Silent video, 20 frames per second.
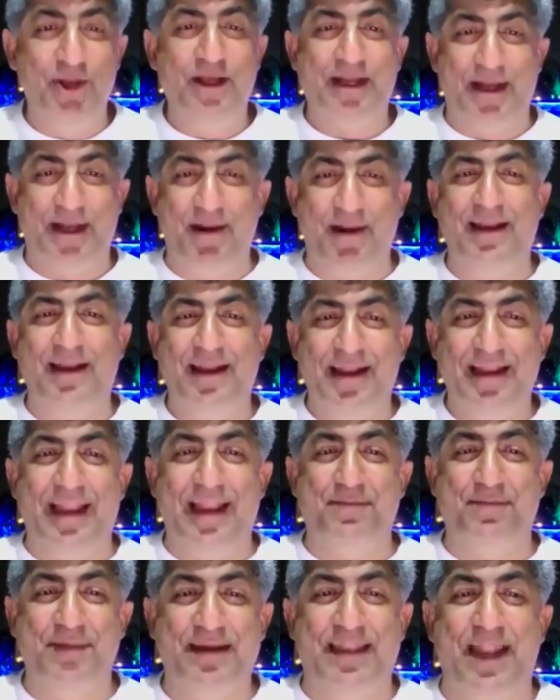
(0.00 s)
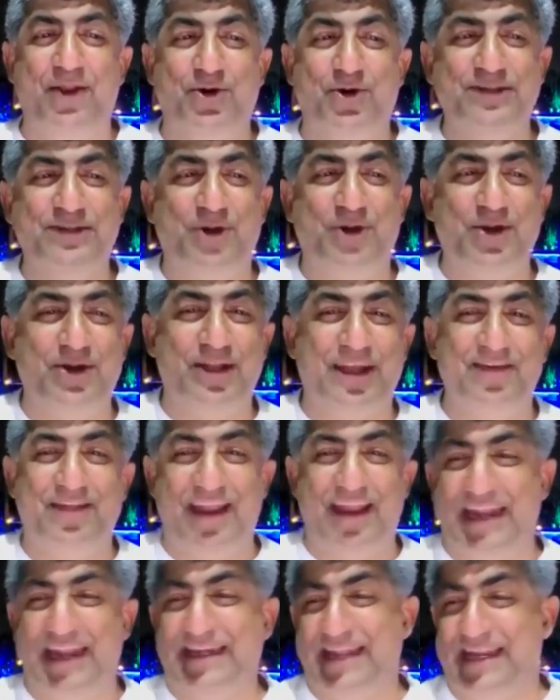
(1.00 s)
Come on, let me tell who is going to give
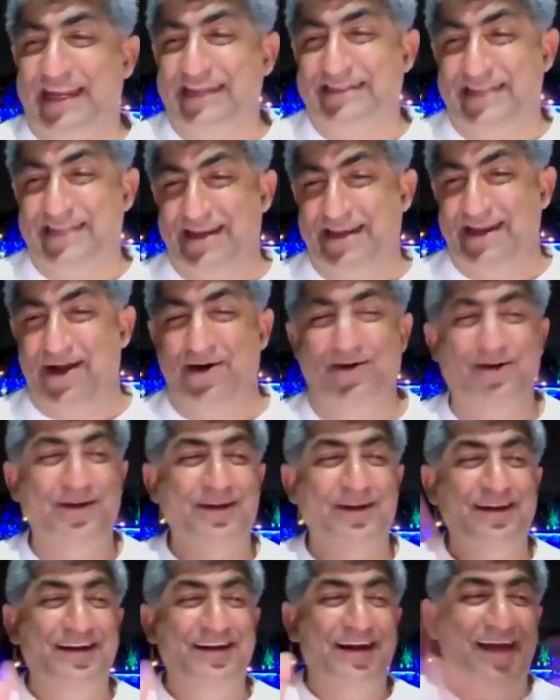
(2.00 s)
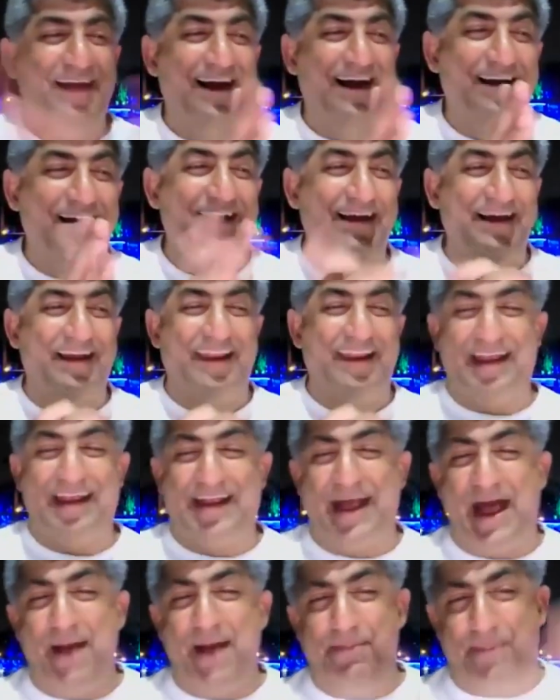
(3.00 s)
the right answer now.
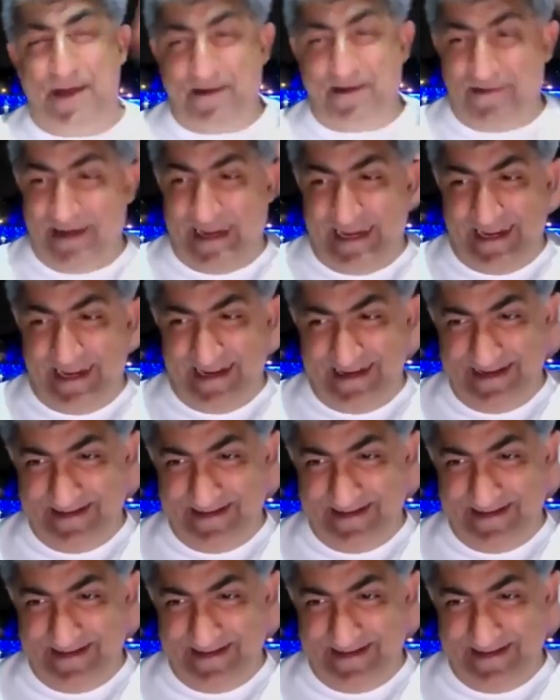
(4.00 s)
Rekha Parwani.